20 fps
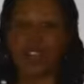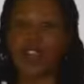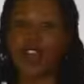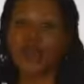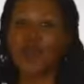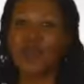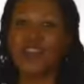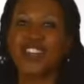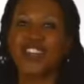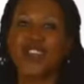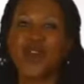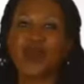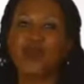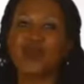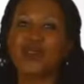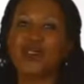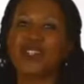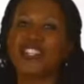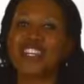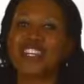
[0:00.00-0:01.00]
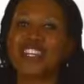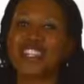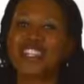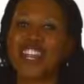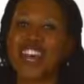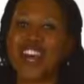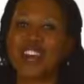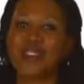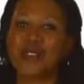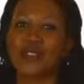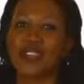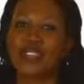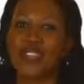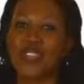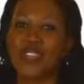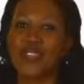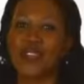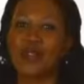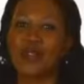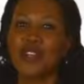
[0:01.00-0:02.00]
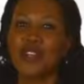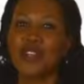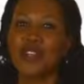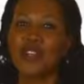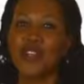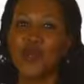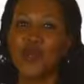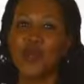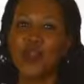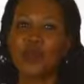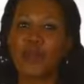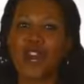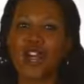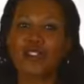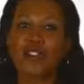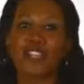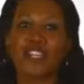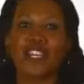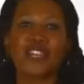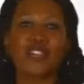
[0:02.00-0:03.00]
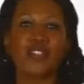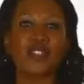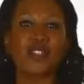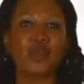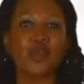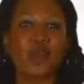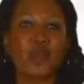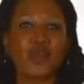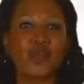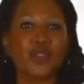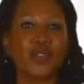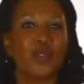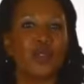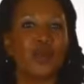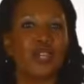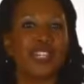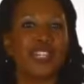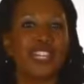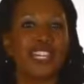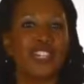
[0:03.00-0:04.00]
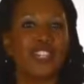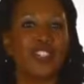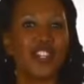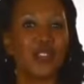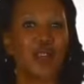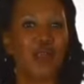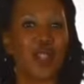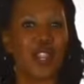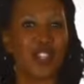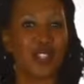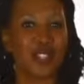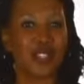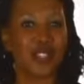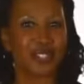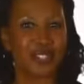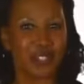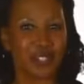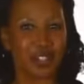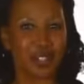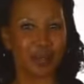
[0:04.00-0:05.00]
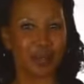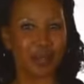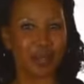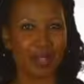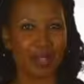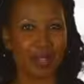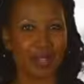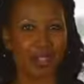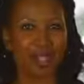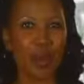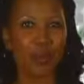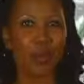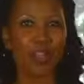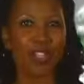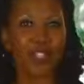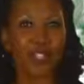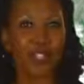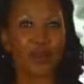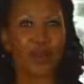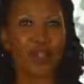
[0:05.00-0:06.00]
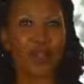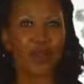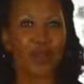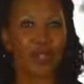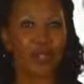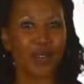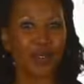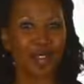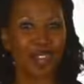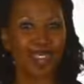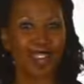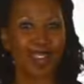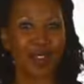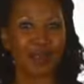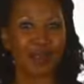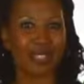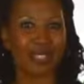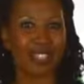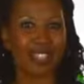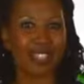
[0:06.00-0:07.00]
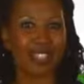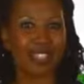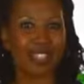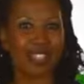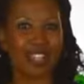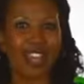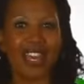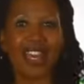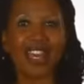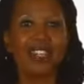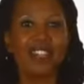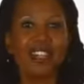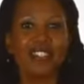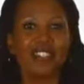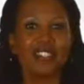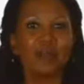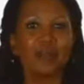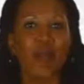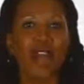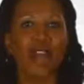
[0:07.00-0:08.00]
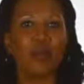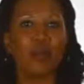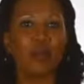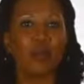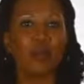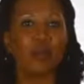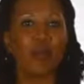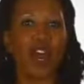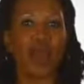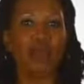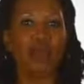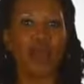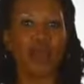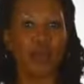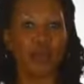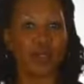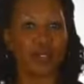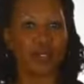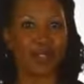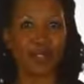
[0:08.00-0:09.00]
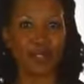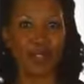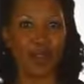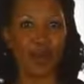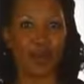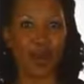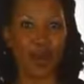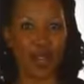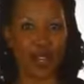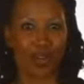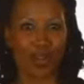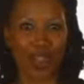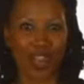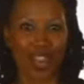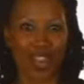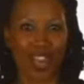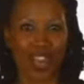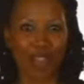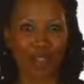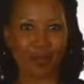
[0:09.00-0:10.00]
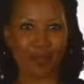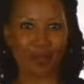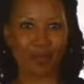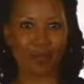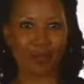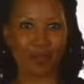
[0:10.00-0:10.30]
I really hope you're sitting down because you are about to get exposed to a lead generation system that will explode your income. It doesn't matter what primary business you're working right now.